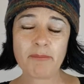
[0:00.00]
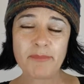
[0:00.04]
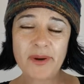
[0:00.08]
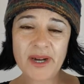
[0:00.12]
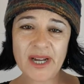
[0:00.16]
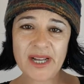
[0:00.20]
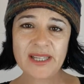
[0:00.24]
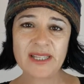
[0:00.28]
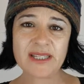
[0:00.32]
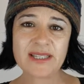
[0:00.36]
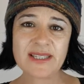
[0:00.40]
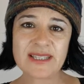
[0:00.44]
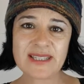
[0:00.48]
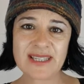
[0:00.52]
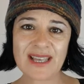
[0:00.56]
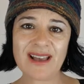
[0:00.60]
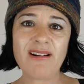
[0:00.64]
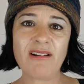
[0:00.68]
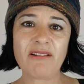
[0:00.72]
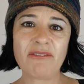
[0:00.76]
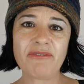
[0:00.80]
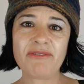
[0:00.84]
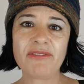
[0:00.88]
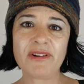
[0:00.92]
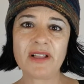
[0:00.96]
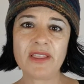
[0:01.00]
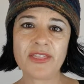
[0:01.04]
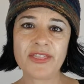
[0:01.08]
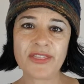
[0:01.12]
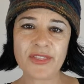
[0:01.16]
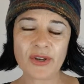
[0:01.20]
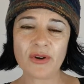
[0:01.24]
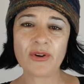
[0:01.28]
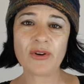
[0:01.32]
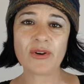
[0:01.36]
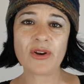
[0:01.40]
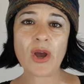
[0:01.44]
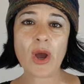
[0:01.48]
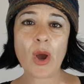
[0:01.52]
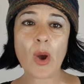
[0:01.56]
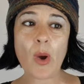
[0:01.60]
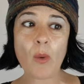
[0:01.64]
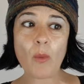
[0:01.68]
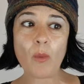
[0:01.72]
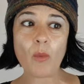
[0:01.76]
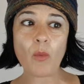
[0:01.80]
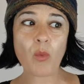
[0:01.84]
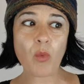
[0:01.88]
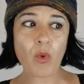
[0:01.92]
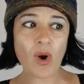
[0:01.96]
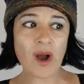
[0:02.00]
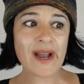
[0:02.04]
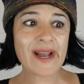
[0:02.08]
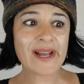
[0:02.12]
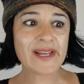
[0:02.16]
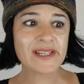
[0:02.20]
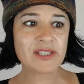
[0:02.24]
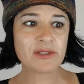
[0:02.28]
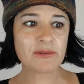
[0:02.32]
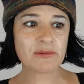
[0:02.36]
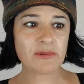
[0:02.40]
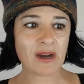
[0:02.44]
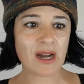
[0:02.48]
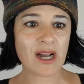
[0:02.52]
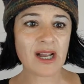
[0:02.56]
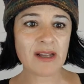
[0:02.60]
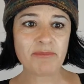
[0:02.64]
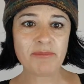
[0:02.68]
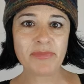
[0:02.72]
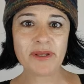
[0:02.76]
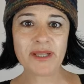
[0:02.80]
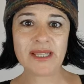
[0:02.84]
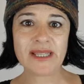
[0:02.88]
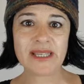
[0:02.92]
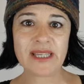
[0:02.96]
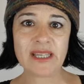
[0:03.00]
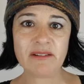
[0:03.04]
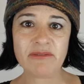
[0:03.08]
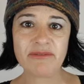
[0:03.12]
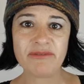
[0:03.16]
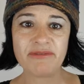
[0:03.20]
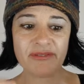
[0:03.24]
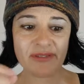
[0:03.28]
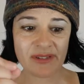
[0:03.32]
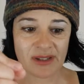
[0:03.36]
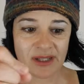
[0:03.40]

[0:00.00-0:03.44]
by yourself and thought, why do I believe